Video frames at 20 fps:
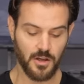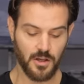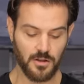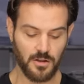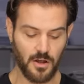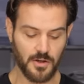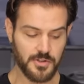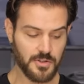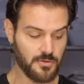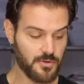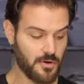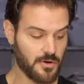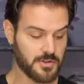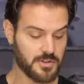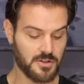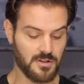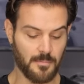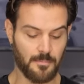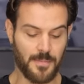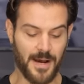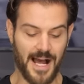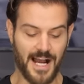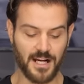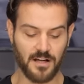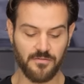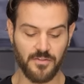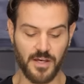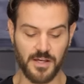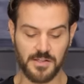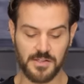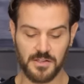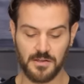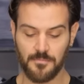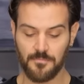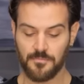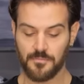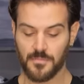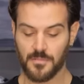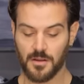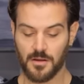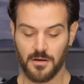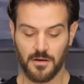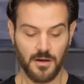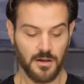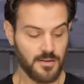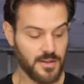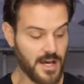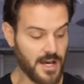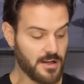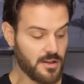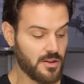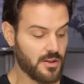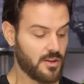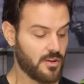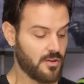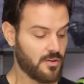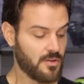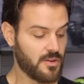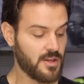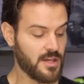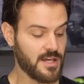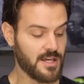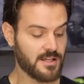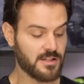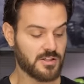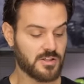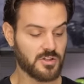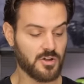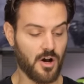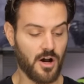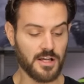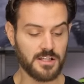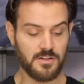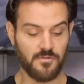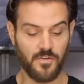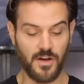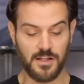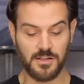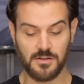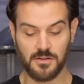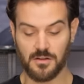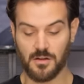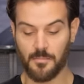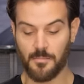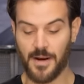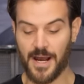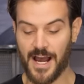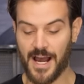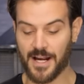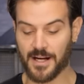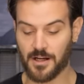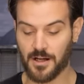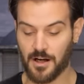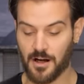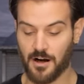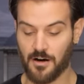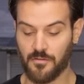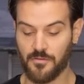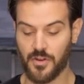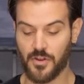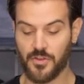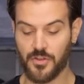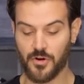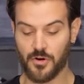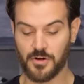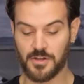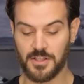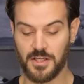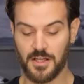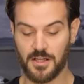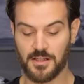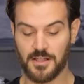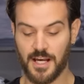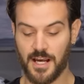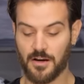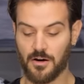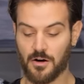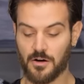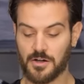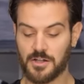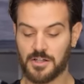You'll also notice on the back of this that the exhaust vents on the back of the 1310 are